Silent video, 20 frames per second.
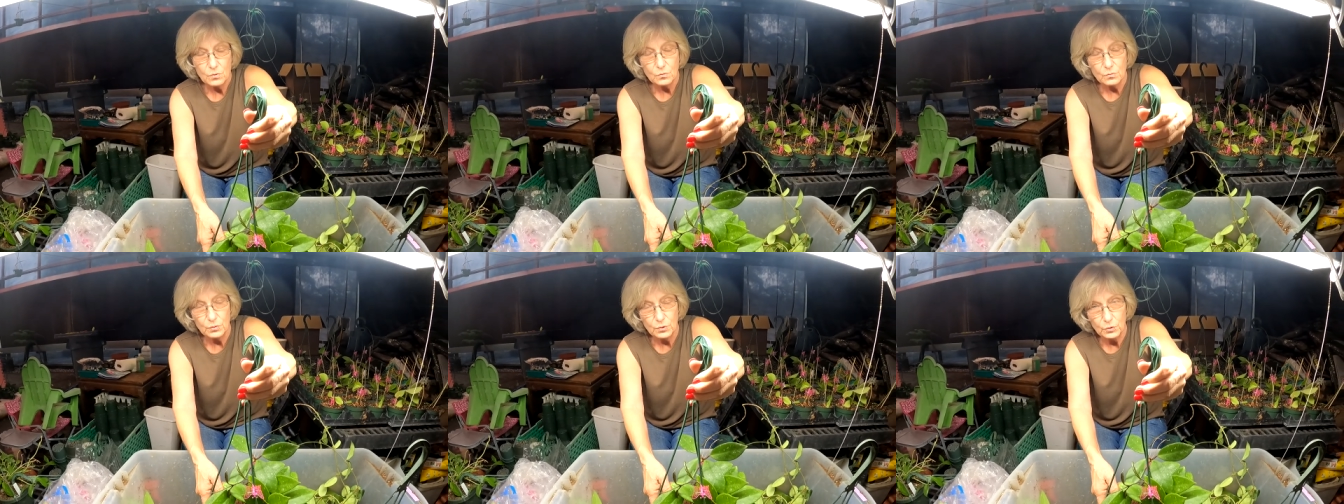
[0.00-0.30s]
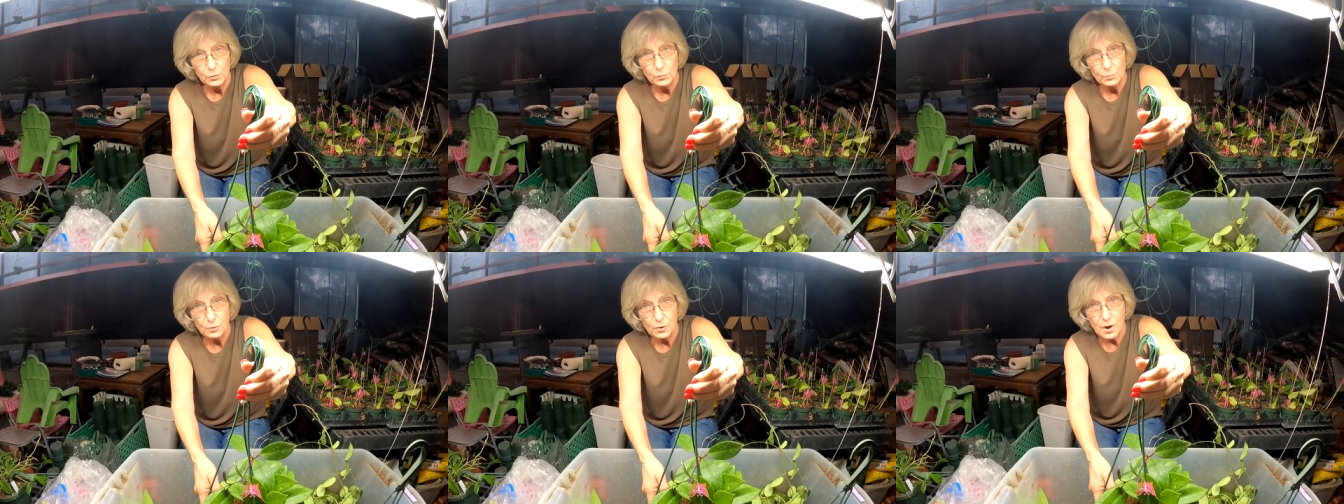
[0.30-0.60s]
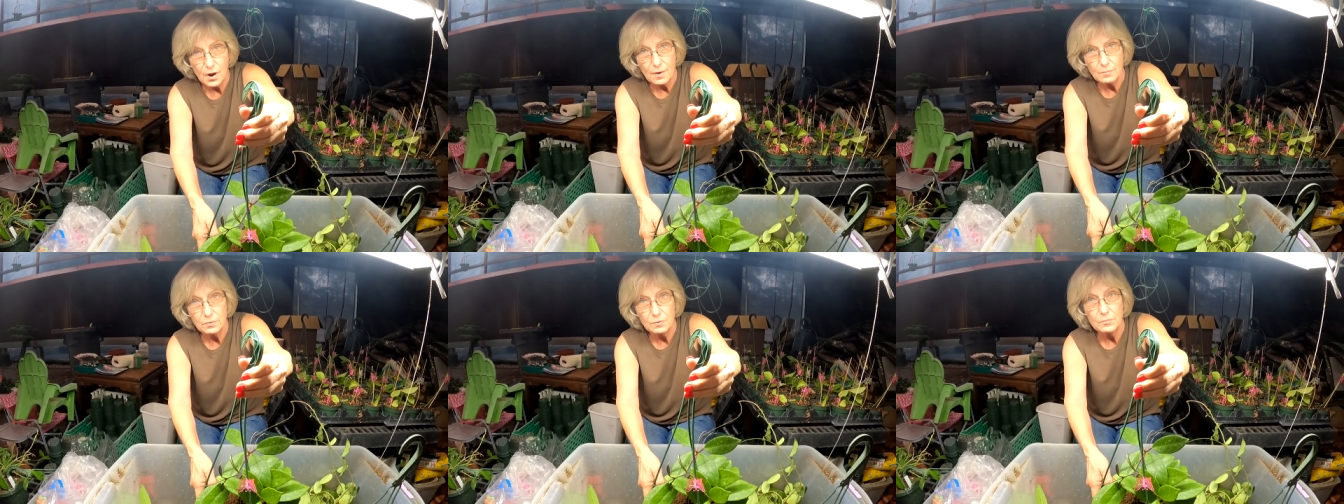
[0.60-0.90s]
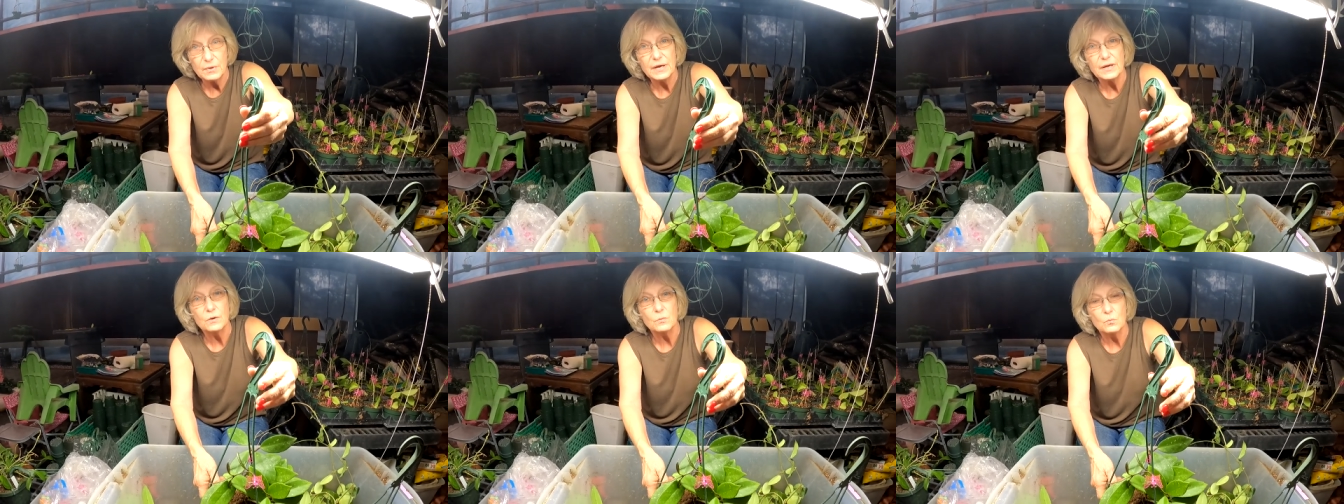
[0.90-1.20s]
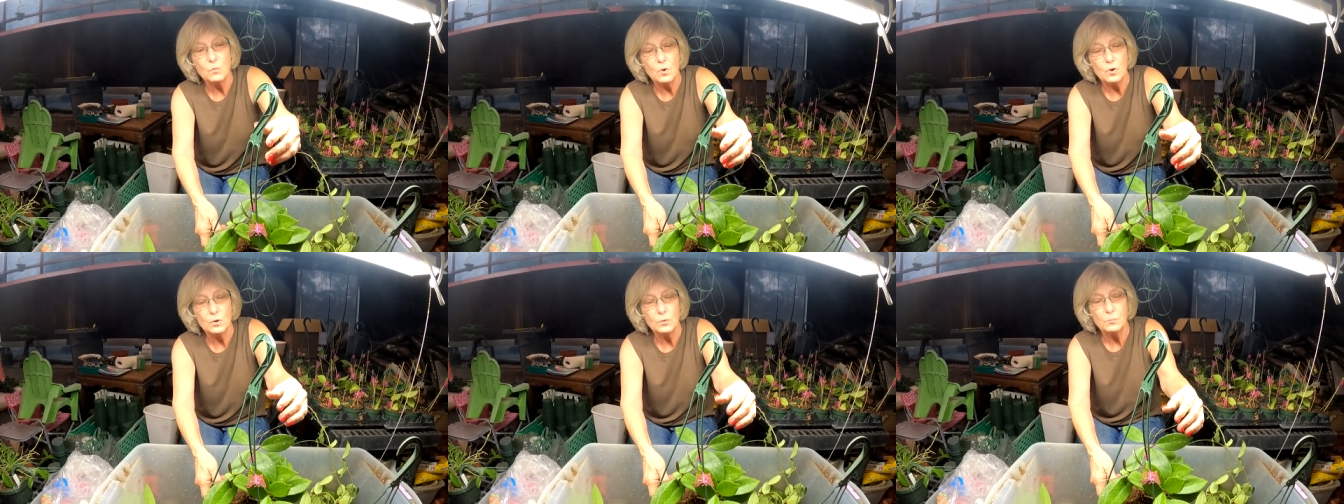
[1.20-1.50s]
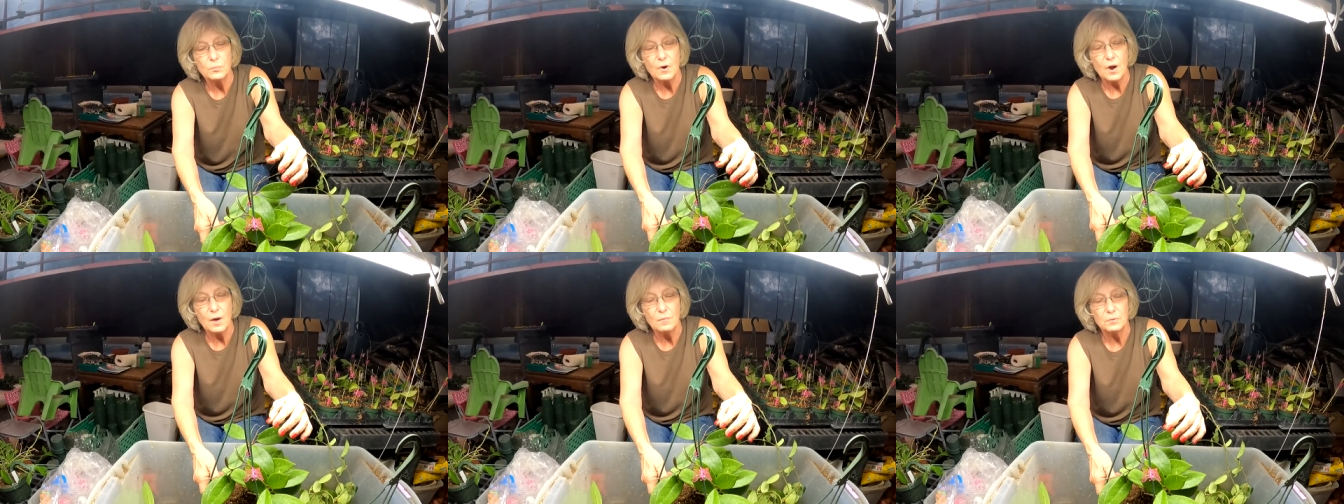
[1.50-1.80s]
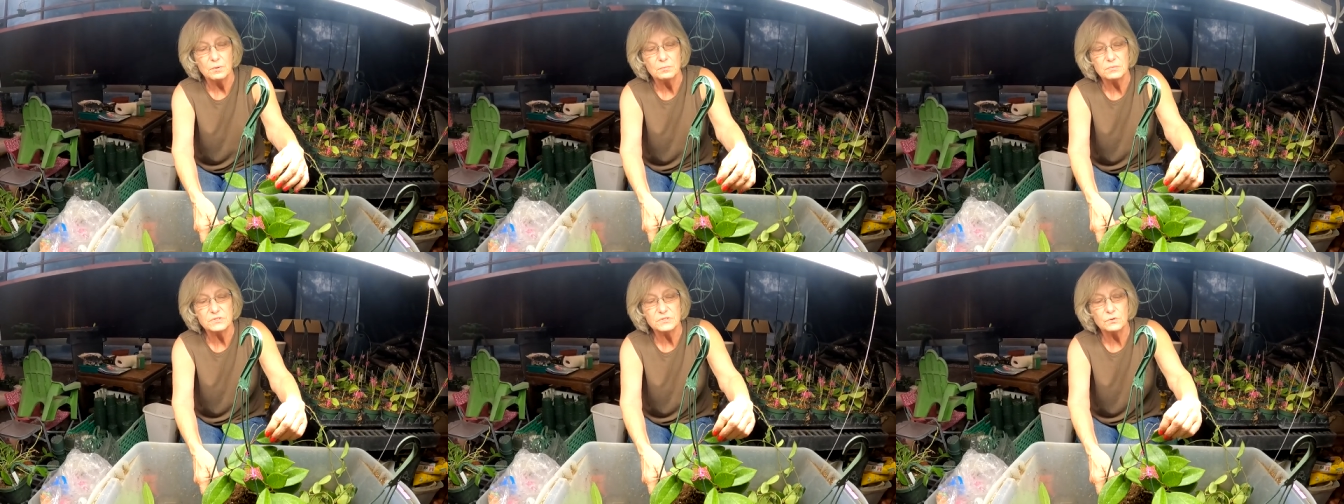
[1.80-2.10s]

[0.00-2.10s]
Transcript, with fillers: root problem and a water problem.